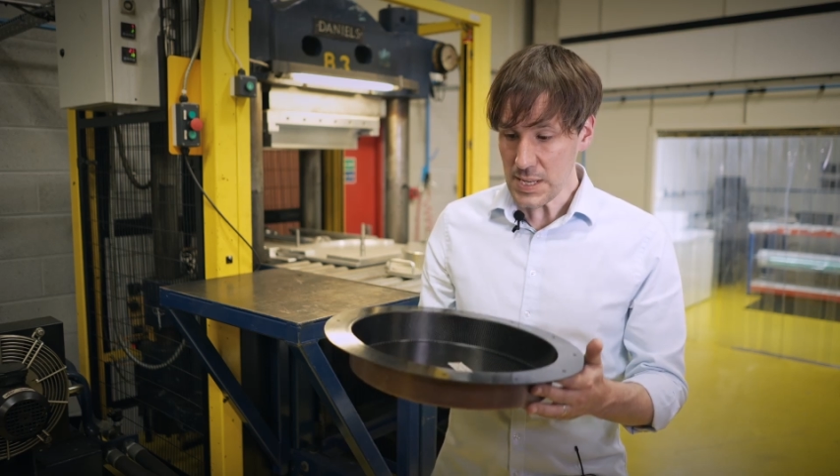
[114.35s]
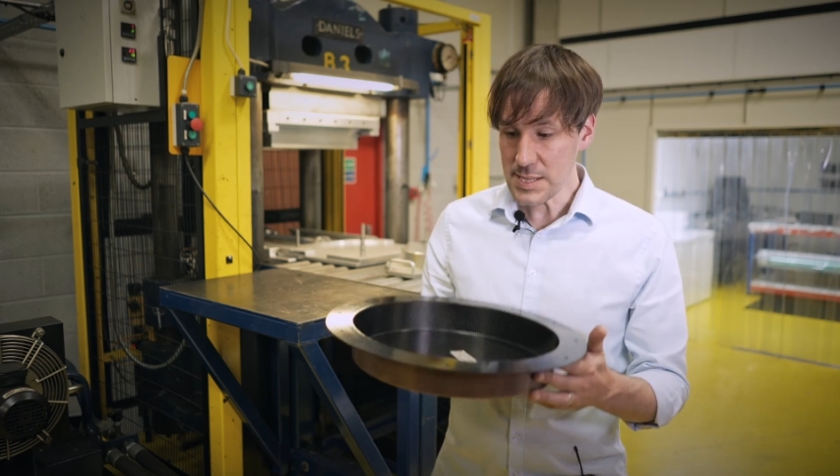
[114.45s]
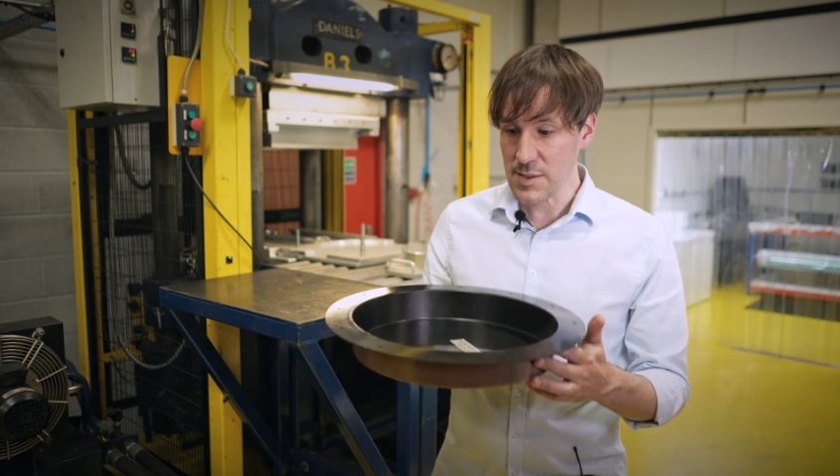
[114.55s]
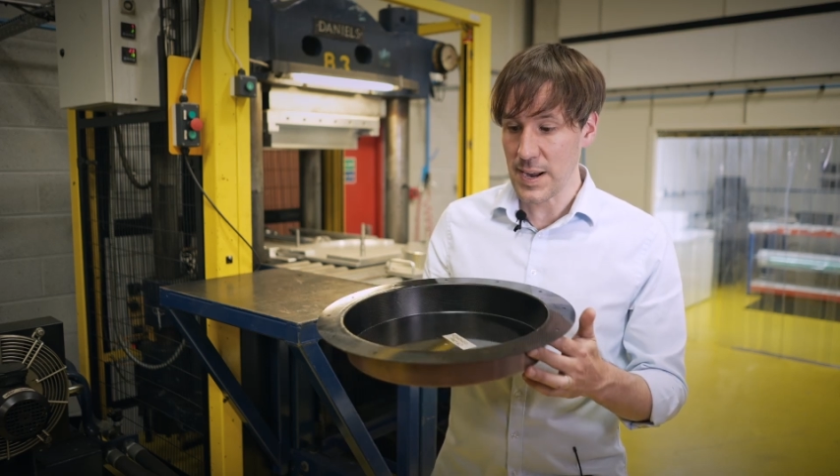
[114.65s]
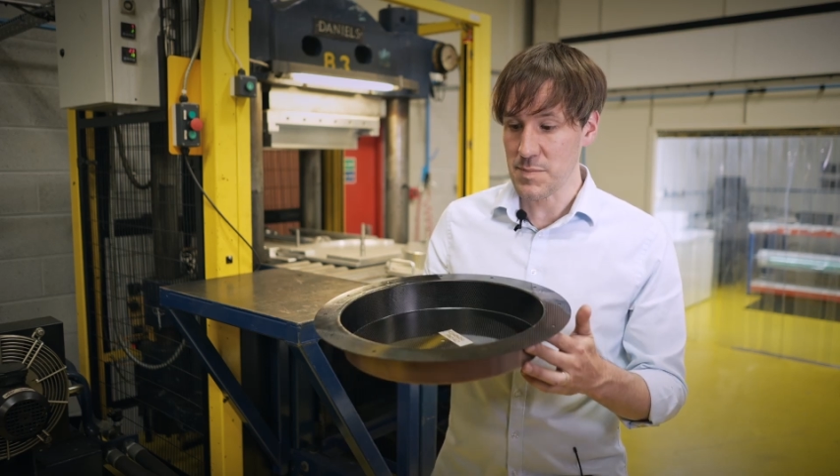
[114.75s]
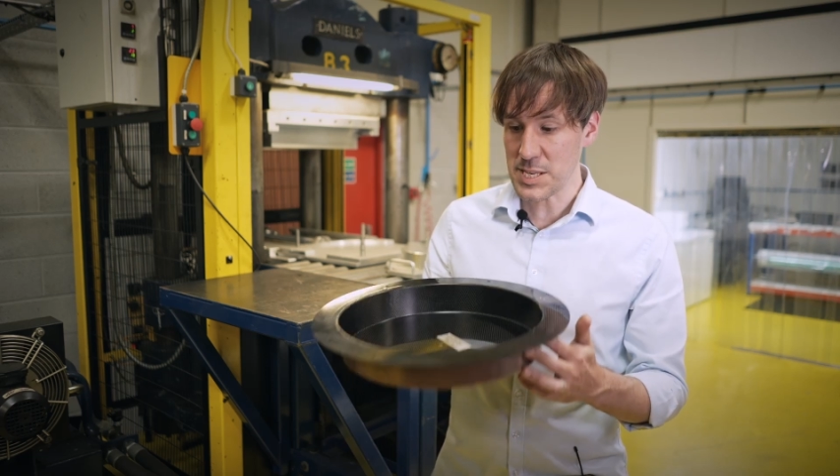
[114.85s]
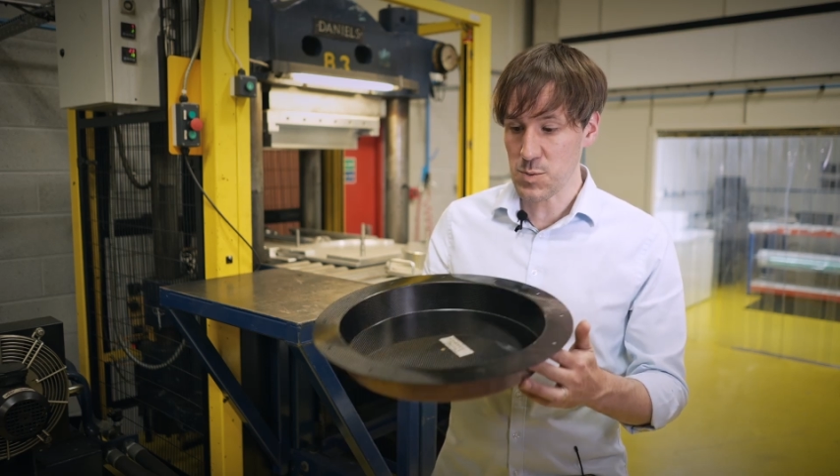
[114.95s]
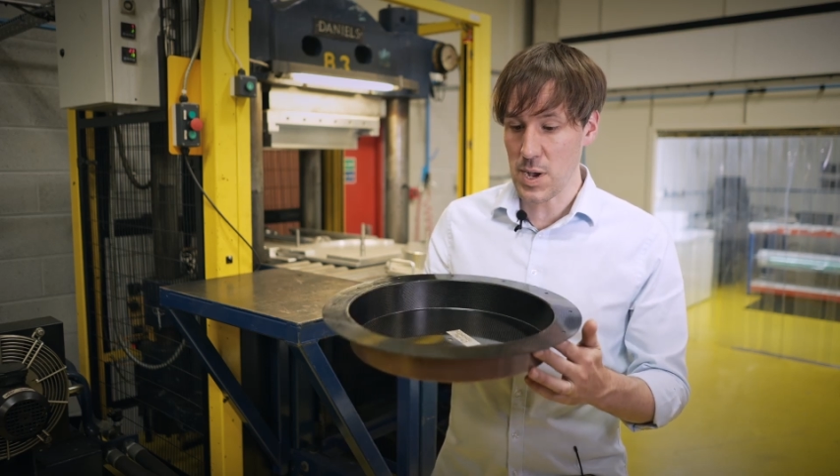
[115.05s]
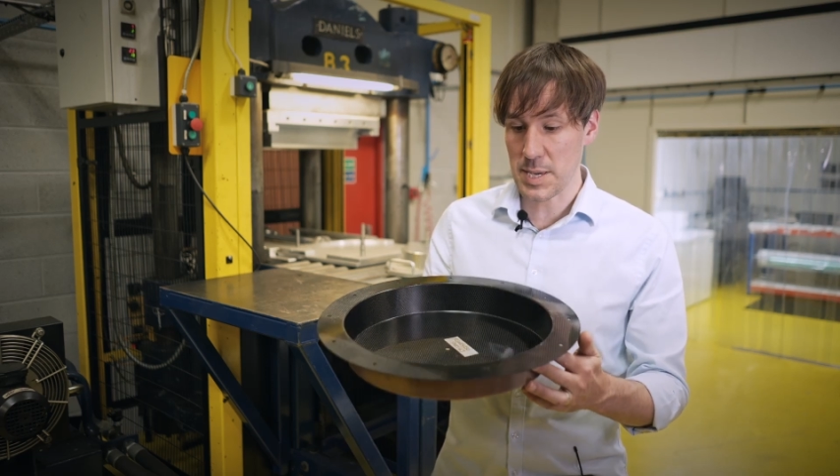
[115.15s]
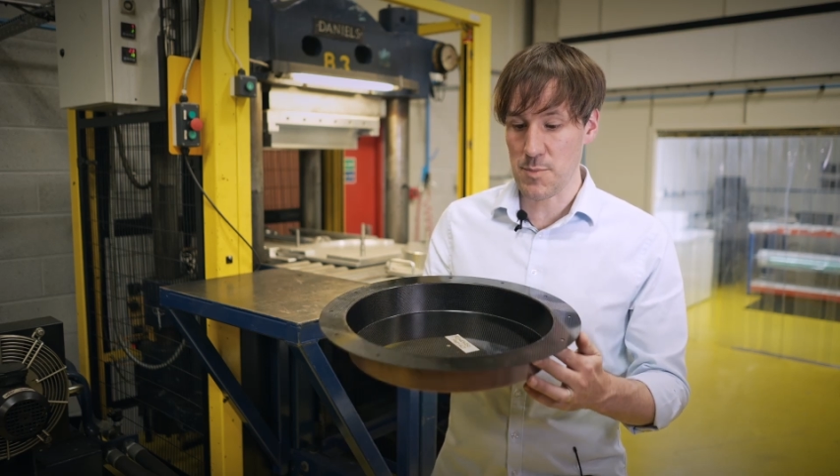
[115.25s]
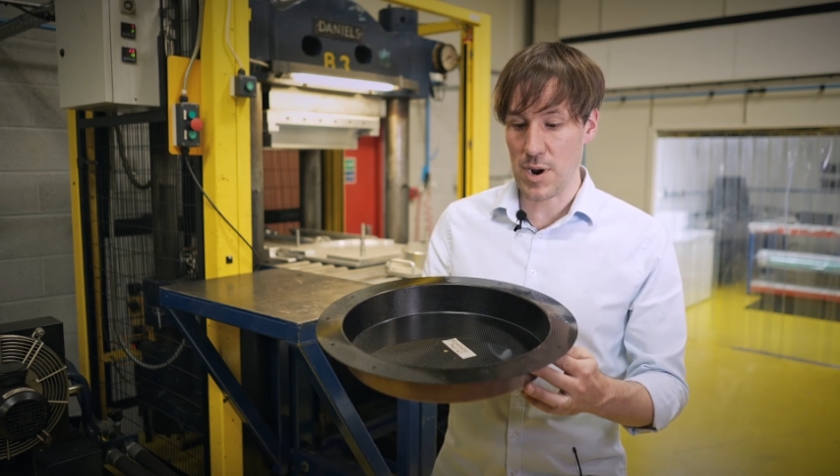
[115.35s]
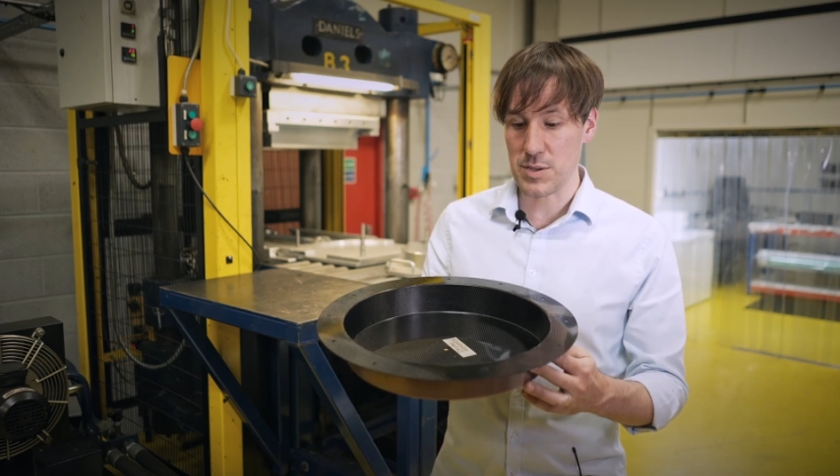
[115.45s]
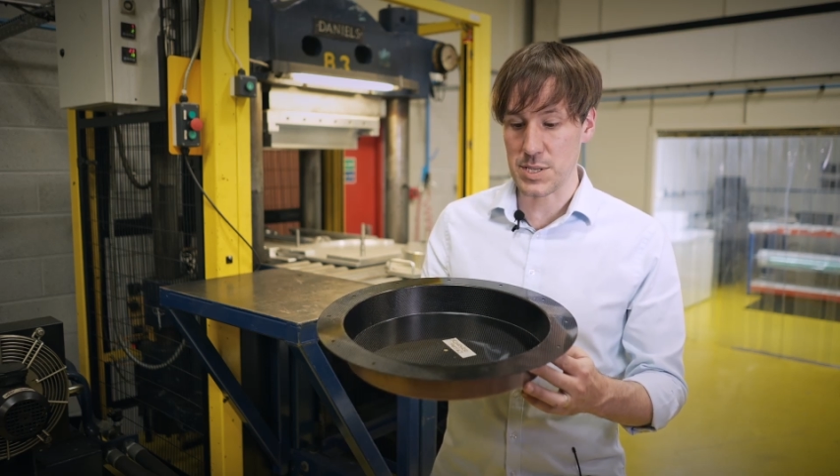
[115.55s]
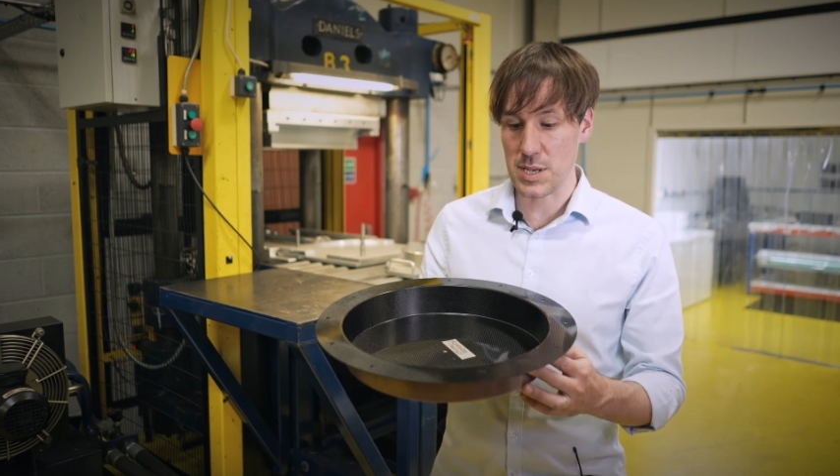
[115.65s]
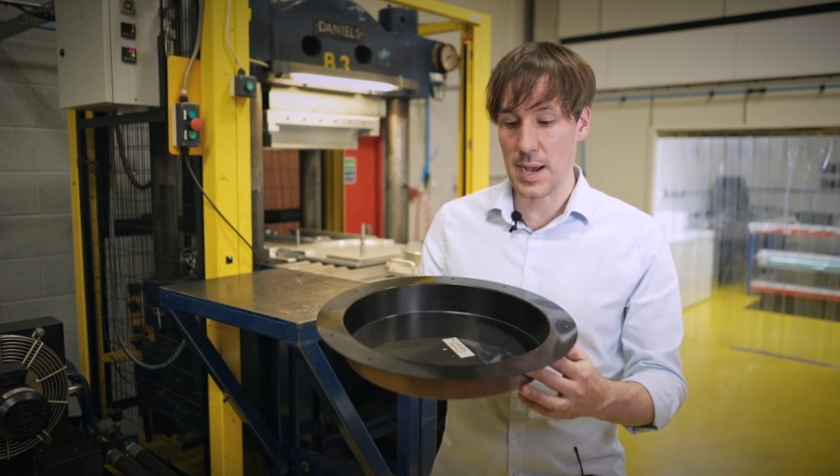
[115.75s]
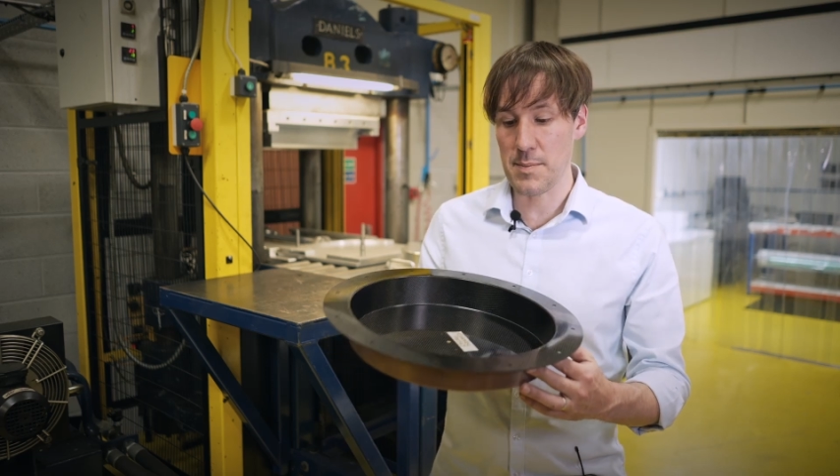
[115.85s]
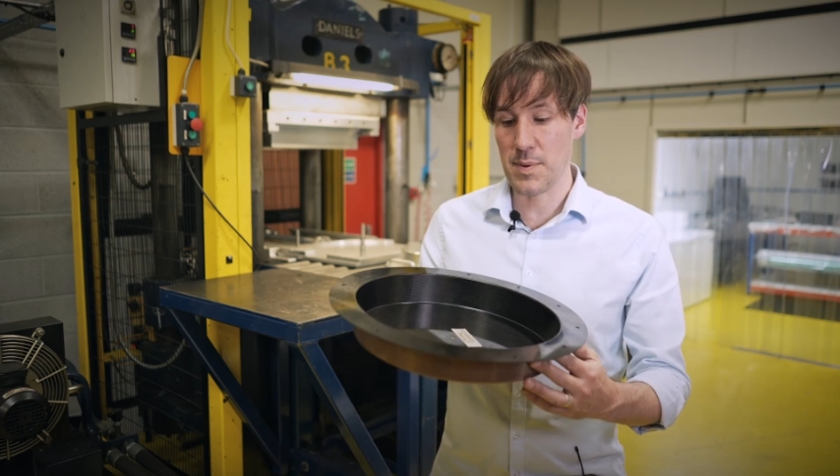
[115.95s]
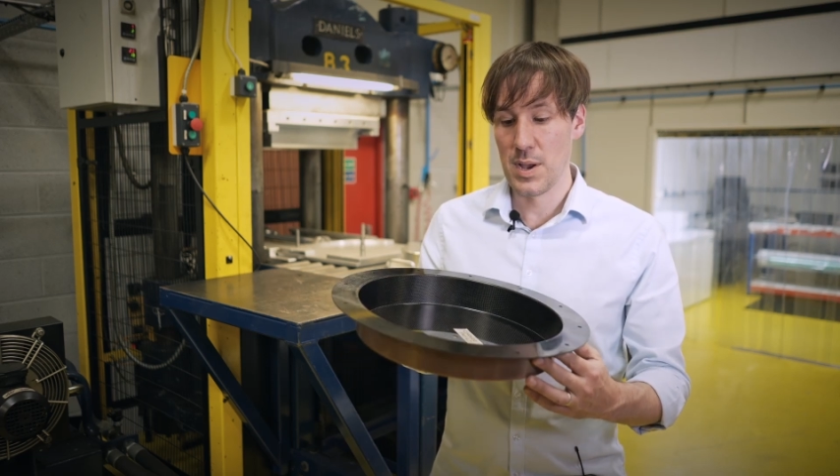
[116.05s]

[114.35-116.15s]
developed this working prototype,